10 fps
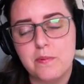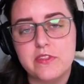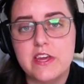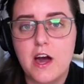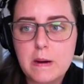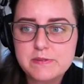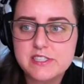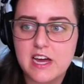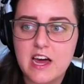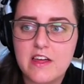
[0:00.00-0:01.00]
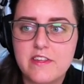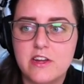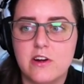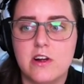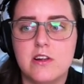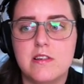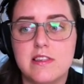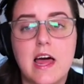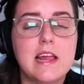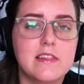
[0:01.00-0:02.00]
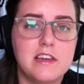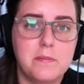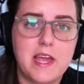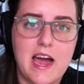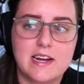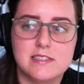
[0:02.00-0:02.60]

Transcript: but the upside that you're likely to be